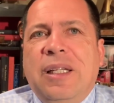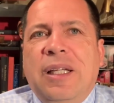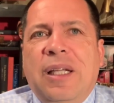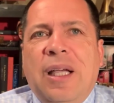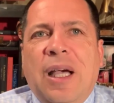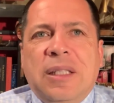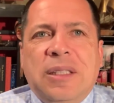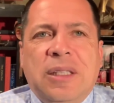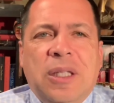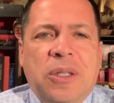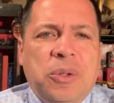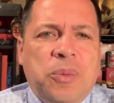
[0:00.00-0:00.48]

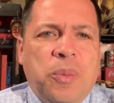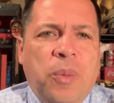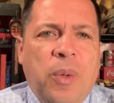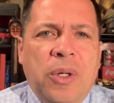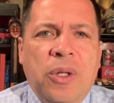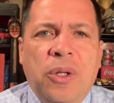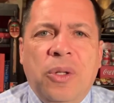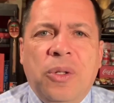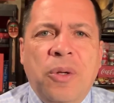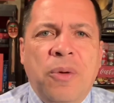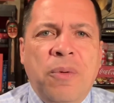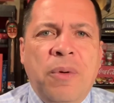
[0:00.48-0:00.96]
says, what are
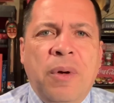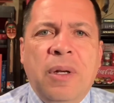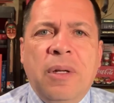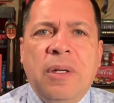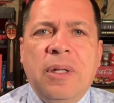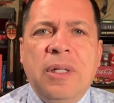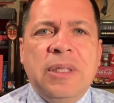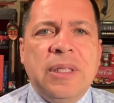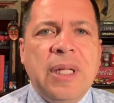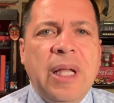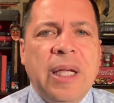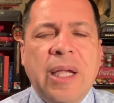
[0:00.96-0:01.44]
you doing? And
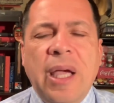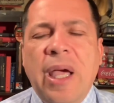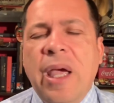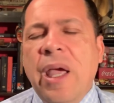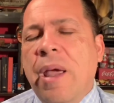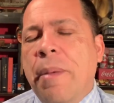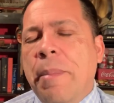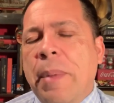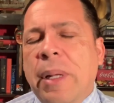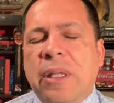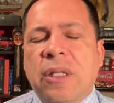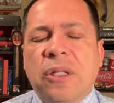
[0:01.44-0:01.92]
he's like, hey,
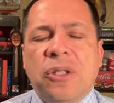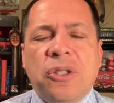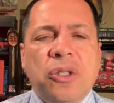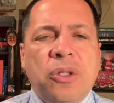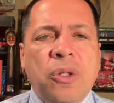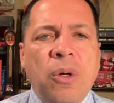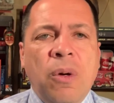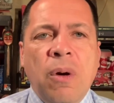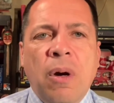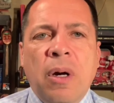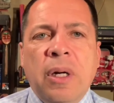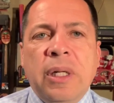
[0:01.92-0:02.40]
I'm at the store.